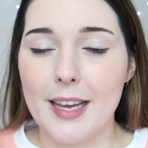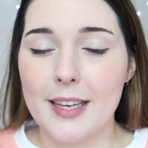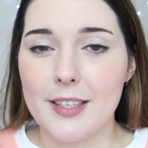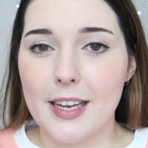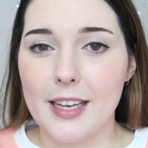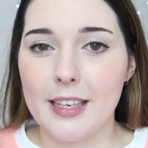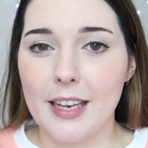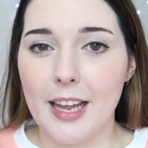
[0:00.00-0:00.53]
And
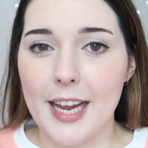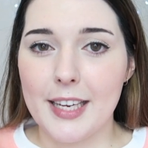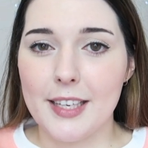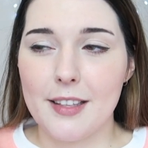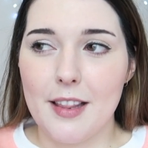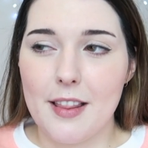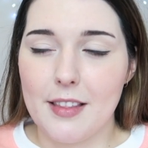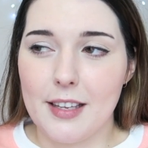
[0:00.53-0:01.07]
I
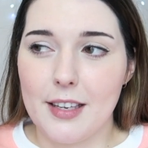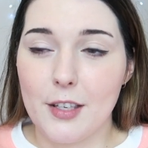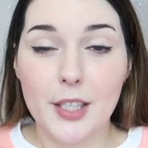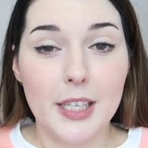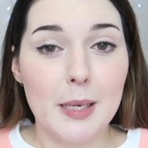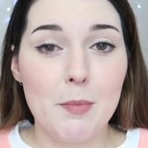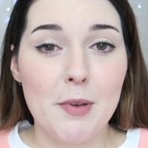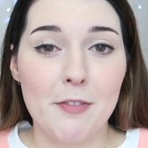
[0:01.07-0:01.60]
like the
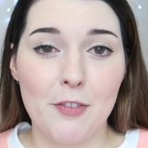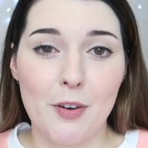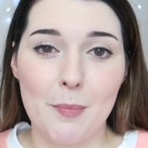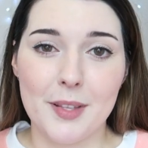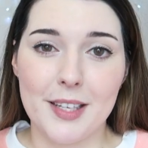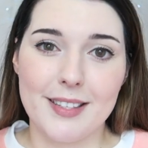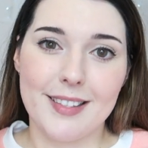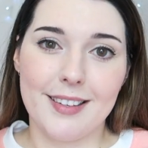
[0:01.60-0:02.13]
cream
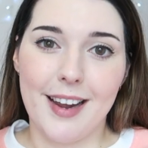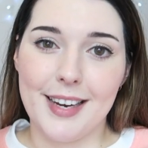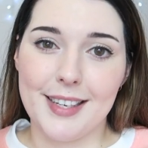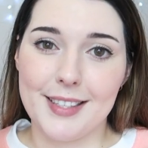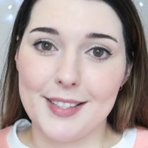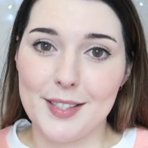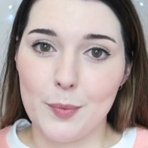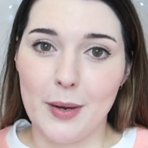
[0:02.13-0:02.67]
from this
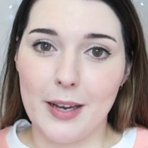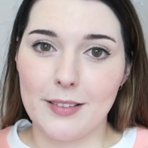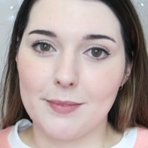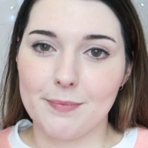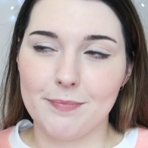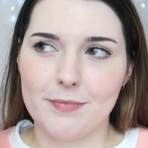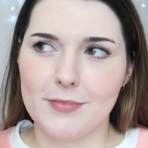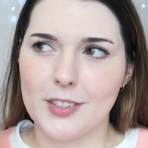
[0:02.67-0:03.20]
line as well,
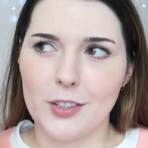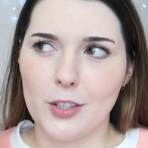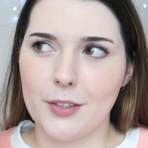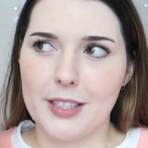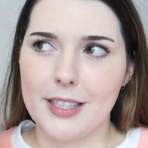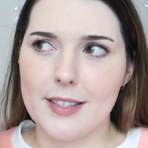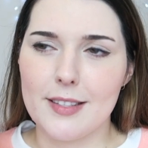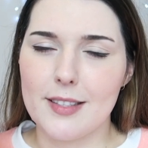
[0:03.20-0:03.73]
not
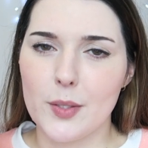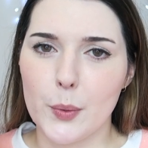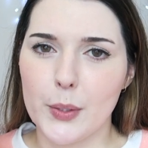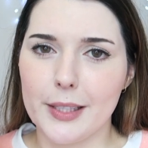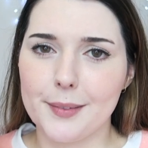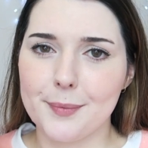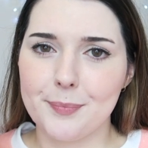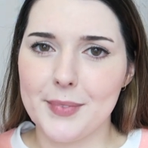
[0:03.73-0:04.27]
the essence
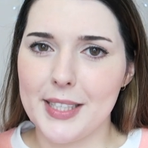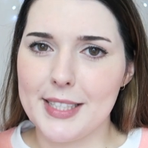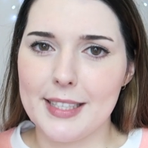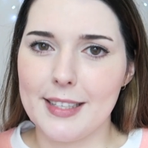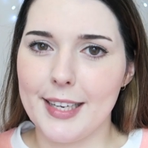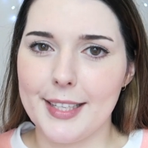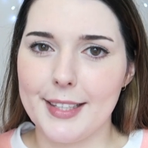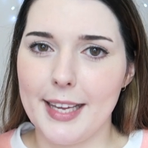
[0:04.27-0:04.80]
oil. I
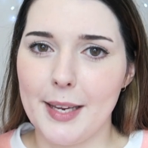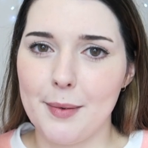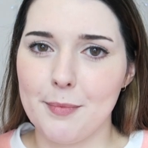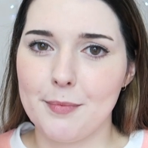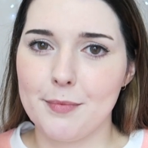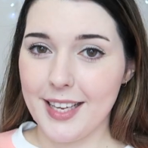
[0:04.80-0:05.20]
didn't like that.